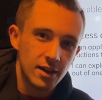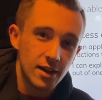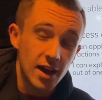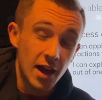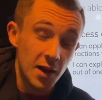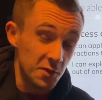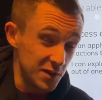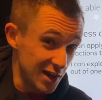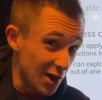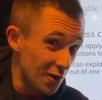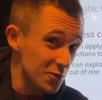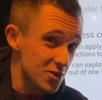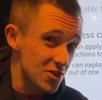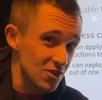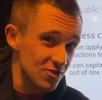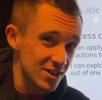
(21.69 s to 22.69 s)
And the
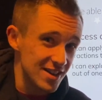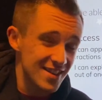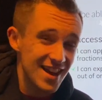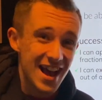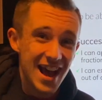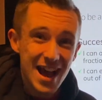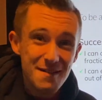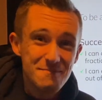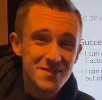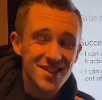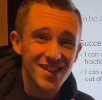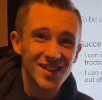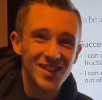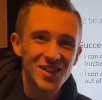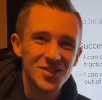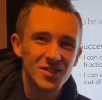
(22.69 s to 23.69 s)
answer is
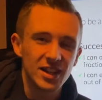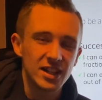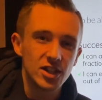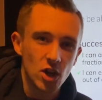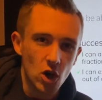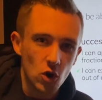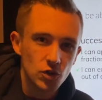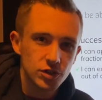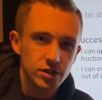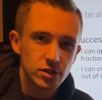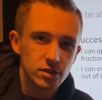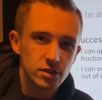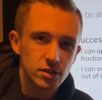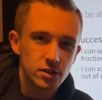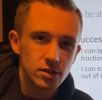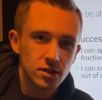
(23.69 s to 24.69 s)
absolutely not.
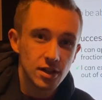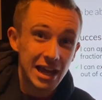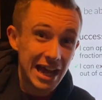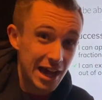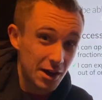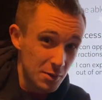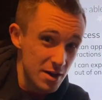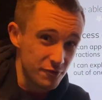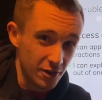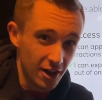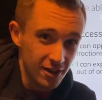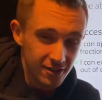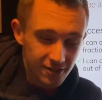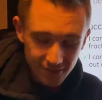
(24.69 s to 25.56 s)
However,